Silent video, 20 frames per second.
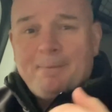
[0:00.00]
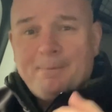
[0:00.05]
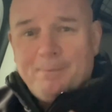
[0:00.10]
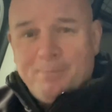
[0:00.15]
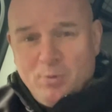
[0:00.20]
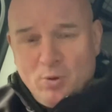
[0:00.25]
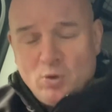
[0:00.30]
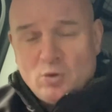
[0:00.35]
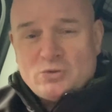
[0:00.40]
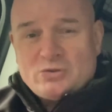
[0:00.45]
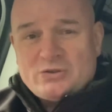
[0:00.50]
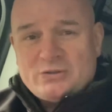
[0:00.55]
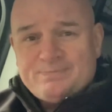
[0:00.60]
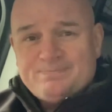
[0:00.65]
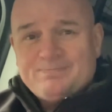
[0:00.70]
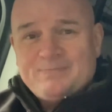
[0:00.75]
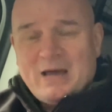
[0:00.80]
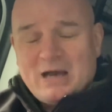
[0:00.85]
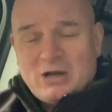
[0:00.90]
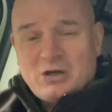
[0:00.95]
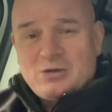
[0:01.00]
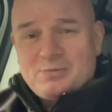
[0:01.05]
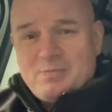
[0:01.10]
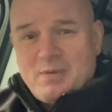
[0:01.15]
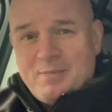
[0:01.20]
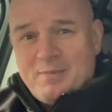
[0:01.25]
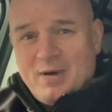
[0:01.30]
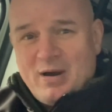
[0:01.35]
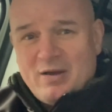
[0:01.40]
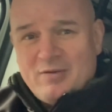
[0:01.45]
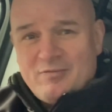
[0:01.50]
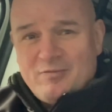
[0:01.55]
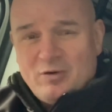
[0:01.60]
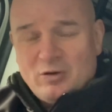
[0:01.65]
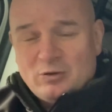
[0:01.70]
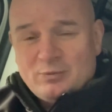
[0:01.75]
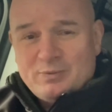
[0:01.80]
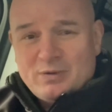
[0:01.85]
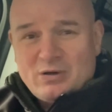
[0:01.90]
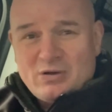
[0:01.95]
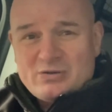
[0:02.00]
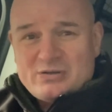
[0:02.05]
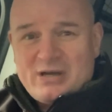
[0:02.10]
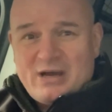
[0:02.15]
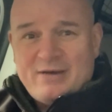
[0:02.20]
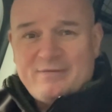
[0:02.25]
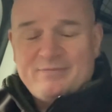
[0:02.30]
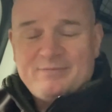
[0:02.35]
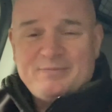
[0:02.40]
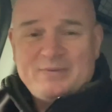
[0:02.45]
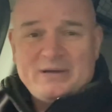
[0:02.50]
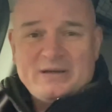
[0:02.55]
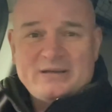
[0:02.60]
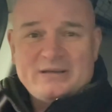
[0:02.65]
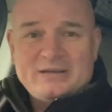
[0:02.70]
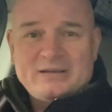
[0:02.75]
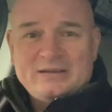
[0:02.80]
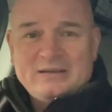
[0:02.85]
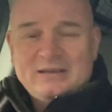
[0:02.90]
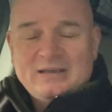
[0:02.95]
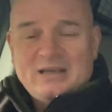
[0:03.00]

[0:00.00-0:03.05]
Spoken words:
But that could be my fault because I haven't been